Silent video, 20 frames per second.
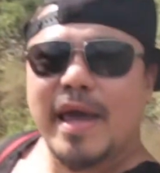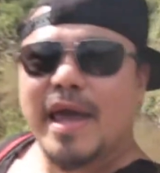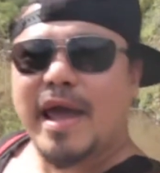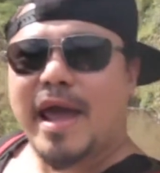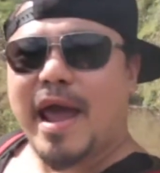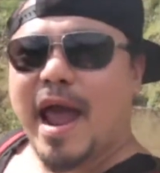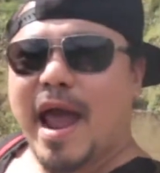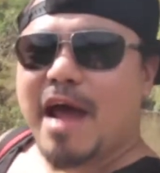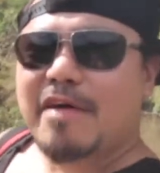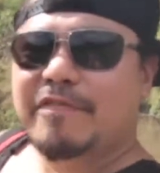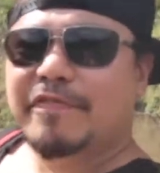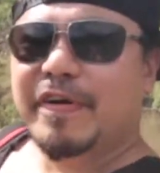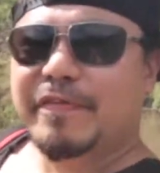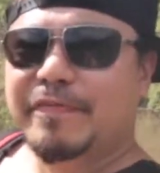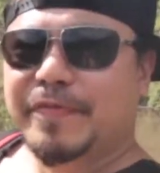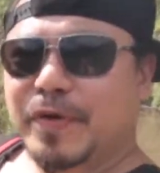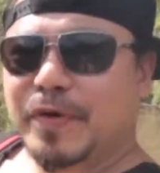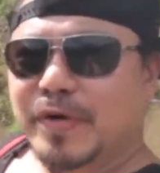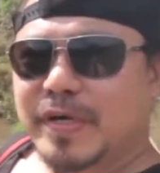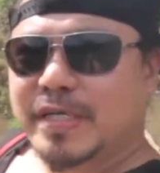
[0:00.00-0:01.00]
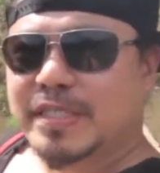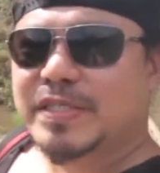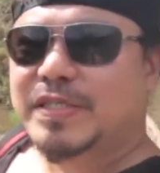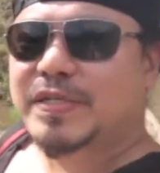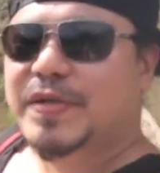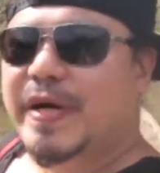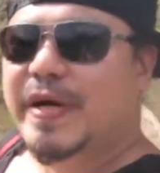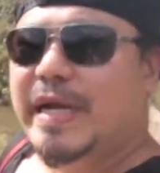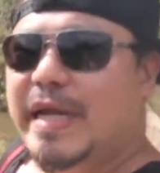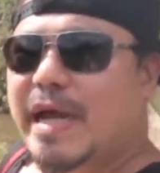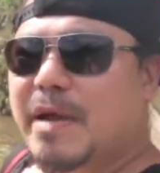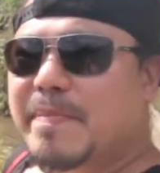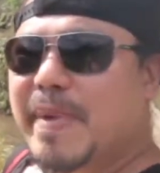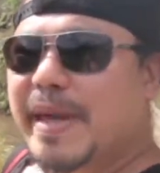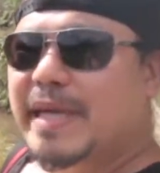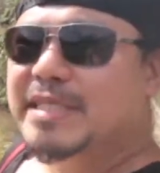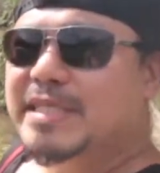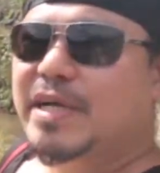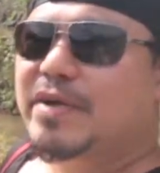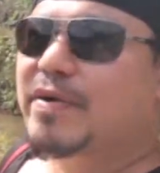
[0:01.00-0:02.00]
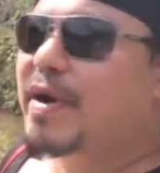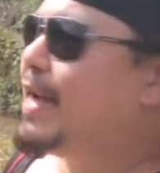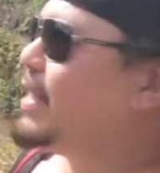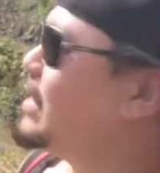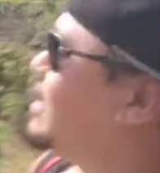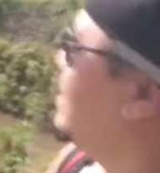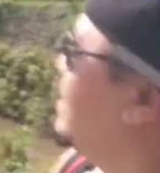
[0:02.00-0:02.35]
Every view is really amazing, right?